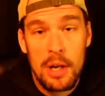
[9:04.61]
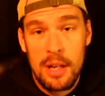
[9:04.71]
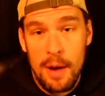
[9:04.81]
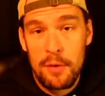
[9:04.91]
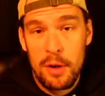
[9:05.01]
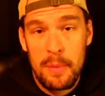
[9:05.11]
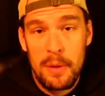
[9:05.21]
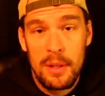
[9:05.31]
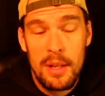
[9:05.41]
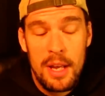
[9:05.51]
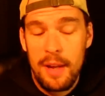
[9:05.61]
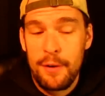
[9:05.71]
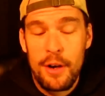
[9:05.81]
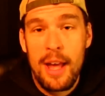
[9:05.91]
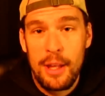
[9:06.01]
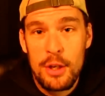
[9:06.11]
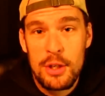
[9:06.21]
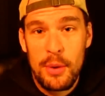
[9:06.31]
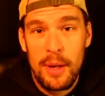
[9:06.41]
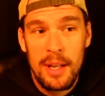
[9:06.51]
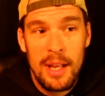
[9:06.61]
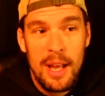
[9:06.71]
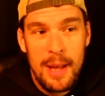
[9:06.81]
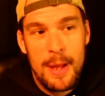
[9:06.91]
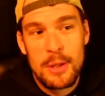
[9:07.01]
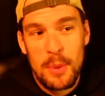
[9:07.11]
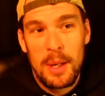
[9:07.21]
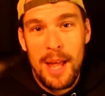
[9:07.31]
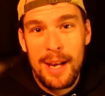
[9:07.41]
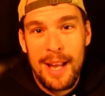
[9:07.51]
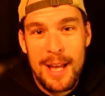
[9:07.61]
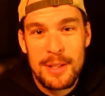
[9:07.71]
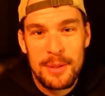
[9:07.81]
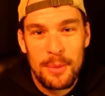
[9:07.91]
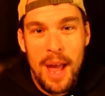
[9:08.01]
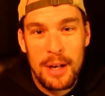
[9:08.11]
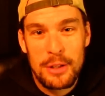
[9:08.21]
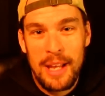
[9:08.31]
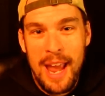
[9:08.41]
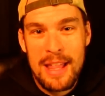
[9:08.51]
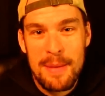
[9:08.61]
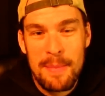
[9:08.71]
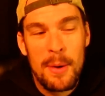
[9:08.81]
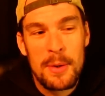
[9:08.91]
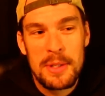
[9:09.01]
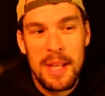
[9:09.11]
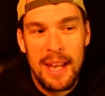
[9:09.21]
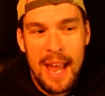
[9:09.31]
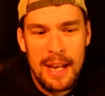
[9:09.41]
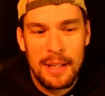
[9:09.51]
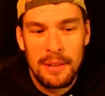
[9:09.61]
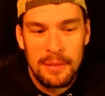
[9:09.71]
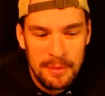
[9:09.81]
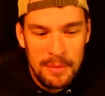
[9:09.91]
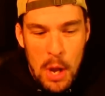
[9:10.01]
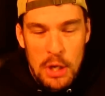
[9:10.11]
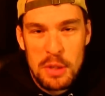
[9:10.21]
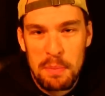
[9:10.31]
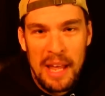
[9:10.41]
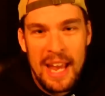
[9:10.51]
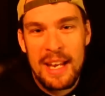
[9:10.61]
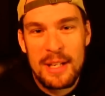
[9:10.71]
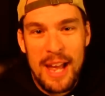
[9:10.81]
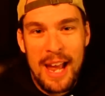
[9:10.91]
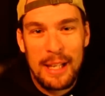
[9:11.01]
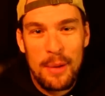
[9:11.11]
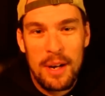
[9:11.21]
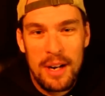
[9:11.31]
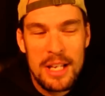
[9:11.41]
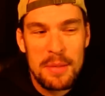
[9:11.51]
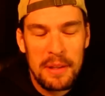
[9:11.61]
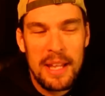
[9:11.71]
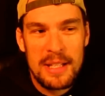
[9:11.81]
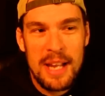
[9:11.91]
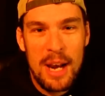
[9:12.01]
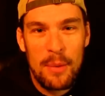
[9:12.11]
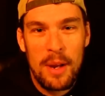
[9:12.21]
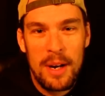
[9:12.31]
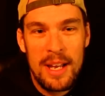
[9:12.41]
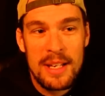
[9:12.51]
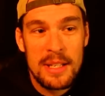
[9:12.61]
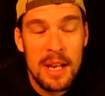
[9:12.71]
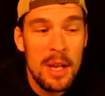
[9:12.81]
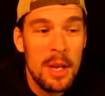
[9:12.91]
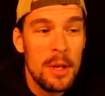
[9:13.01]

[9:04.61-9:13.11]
uncomfortable if you're not used to it and that's what a lot of guys actually hate the most they can't explain exactly what it is, but that's kind of what it is.